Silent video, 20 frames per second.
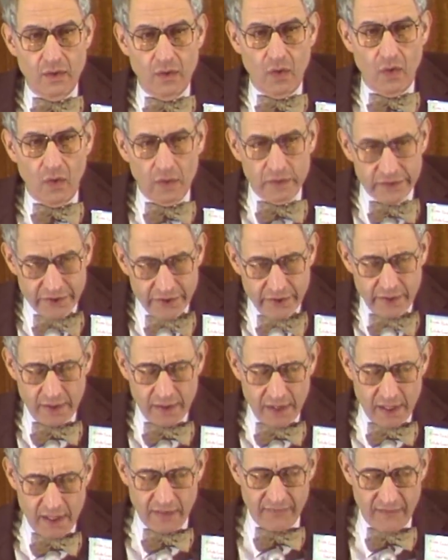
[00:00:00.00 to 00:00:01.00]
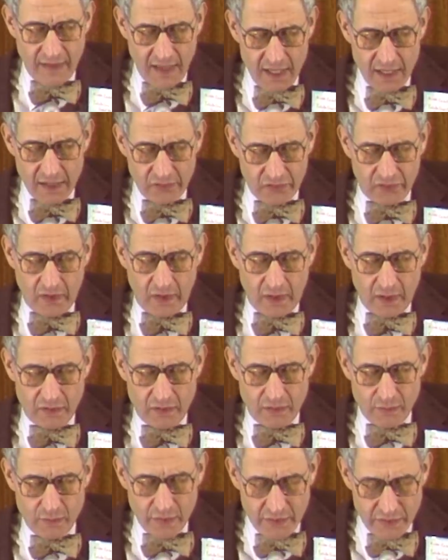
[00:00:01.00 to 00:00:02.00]
alternative is
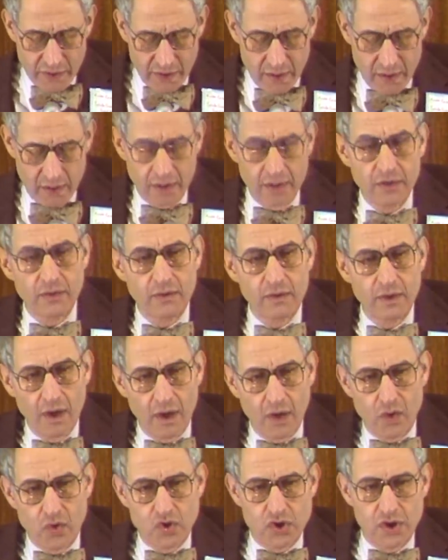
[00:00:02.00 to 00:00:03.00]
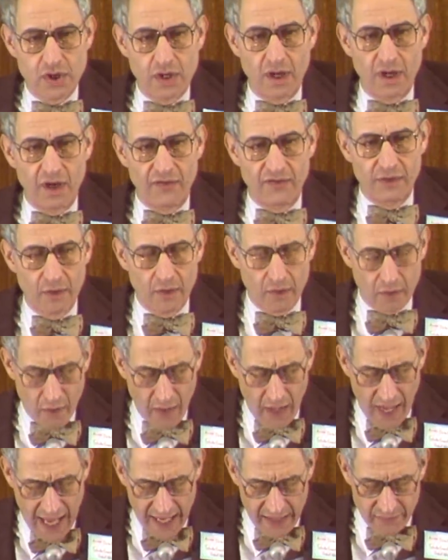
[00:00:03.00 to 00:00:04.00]
to return to a notion of
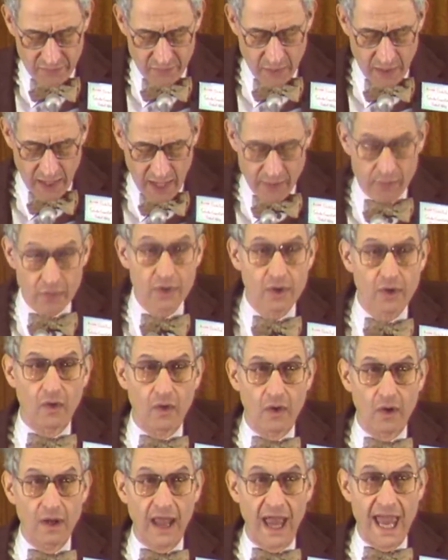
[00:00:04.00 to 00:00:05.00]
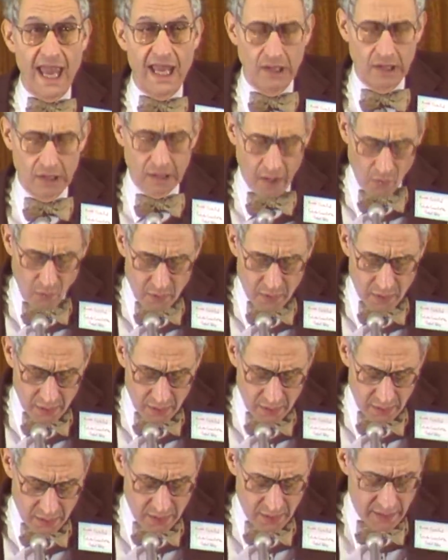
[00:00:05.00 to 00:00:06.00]
law as what I would call a
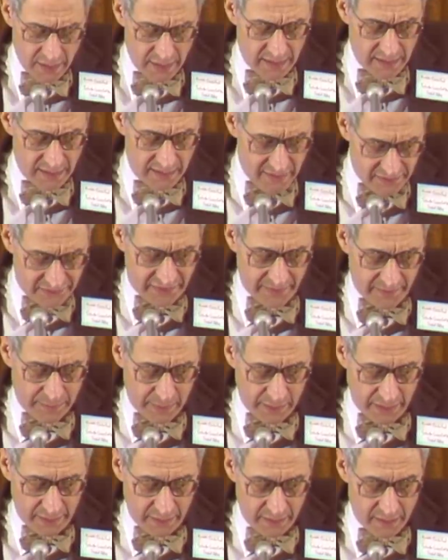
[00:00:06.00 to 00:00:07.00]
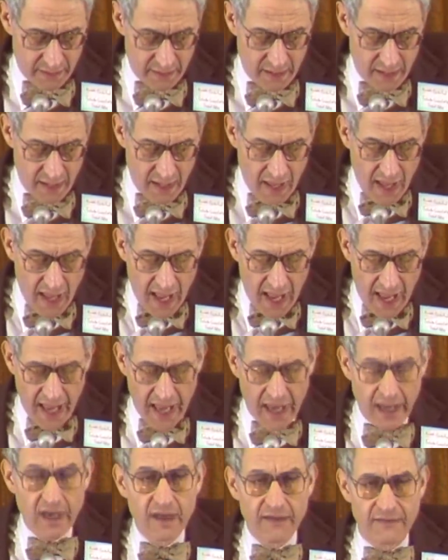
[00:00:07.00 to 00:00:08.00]
local discipline.
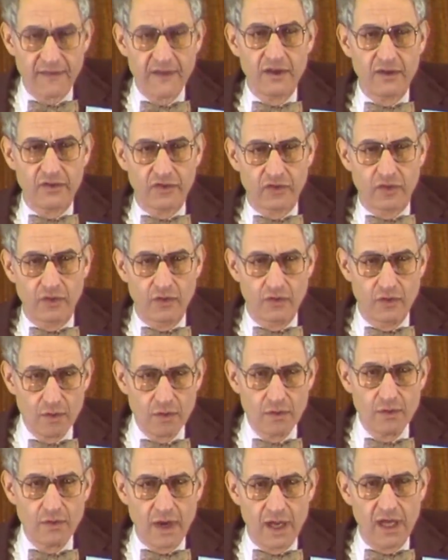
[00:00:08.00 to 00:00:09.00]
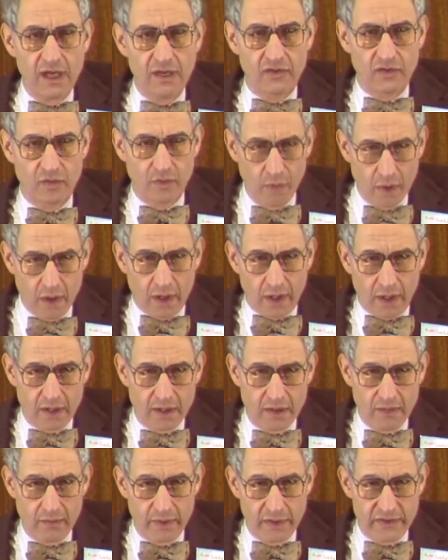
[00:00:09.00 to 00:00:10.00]
And if it is to do its work,
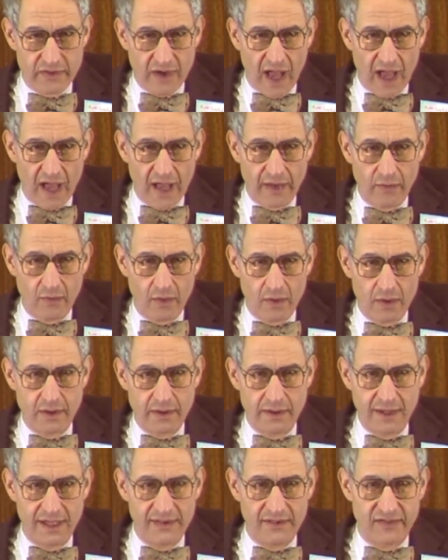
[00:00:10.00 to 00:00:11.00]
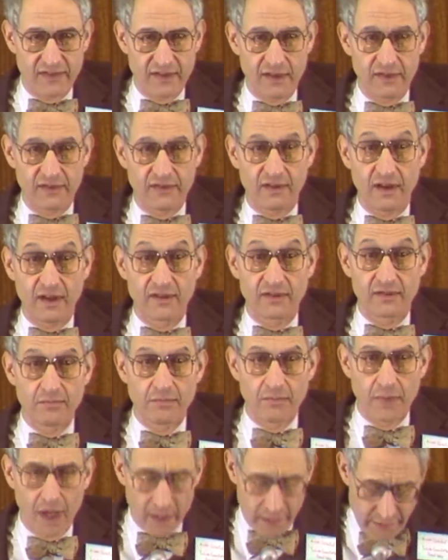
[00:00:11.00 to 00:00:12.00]
which I want to insist is
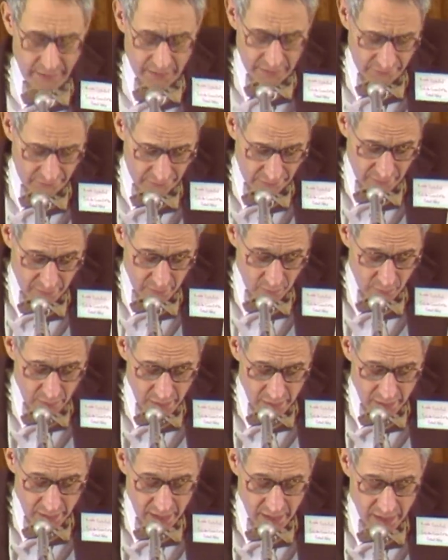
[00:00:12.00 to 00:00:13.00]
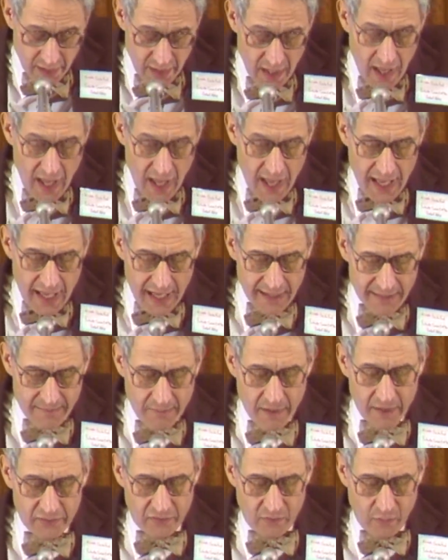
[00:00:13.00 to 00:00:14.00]
modest work, it
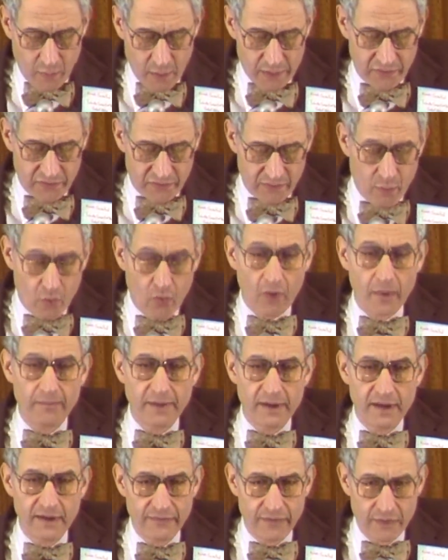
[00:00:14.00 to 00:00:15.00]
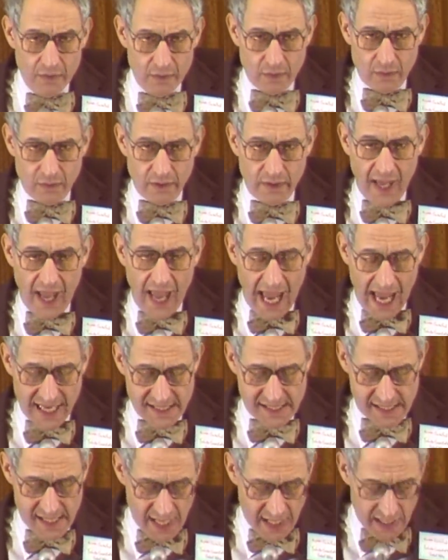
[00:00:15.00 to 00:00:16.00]
must once more be viewed
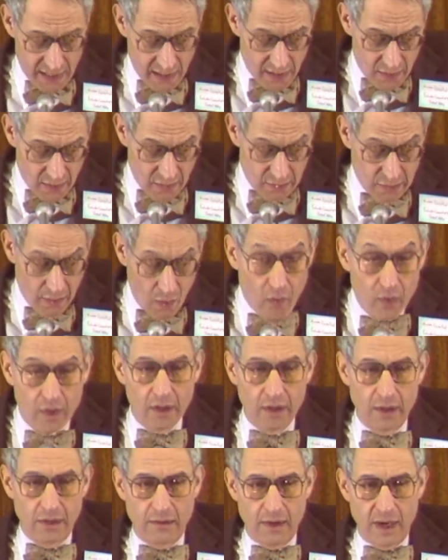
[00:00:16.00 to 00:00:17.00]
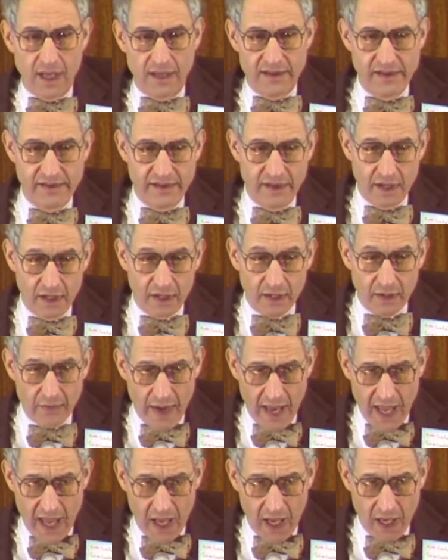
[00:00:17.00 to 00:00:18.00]
as a local rather than a
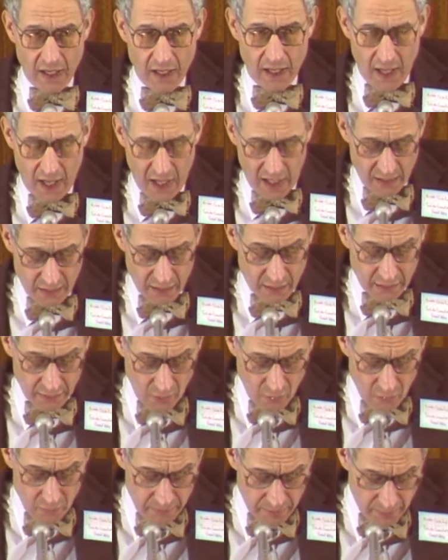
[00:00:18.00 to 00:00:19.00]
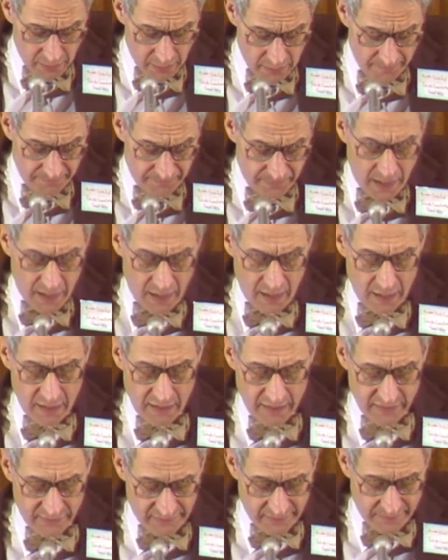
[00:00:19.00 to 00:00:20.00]
grand and global
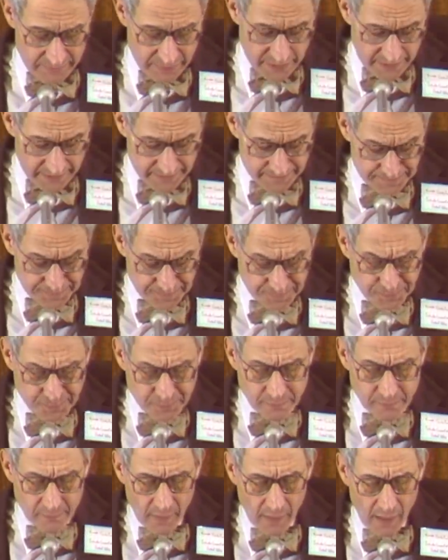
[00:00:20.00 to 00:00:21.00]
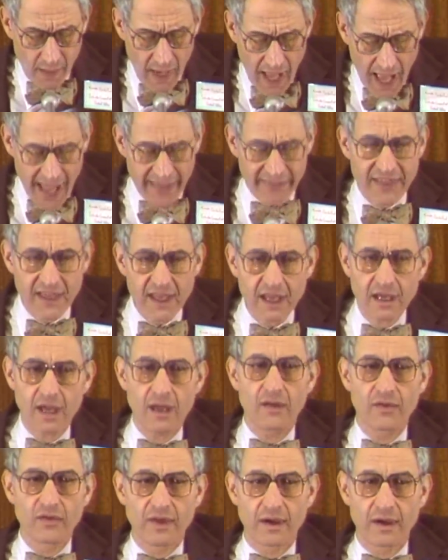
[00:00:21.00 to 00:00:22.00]
discipline. I think
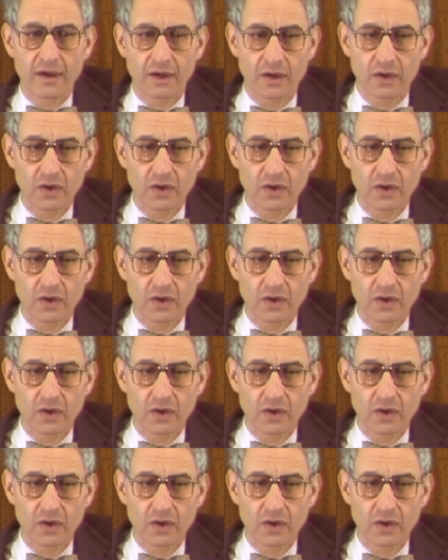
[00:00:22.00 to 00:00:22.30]
the